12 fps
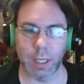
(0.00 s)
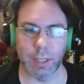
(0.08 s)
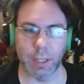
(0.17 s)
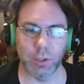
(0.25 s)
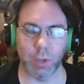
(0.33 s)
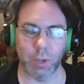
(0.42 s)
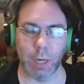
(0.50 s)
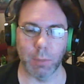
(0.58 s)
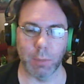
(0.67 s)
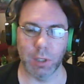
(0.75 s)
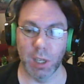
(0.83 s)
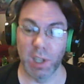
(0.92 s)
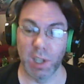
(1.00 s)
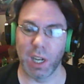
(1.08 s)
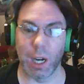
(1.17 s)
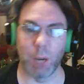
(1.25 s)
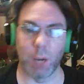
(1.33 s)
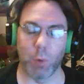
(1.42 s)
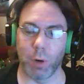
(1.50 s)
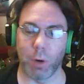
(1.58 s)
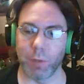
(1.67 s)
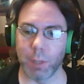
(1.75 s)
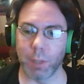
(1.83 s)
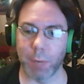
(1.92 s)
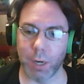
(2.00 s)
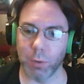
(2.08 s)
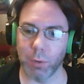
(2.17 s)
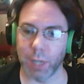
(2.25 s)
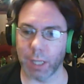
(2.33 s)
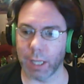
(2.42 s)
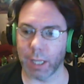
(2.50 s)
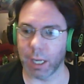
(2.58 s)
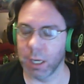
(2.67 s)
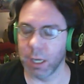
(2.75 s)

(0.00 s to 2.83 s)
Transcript: his streams more often than my own lately.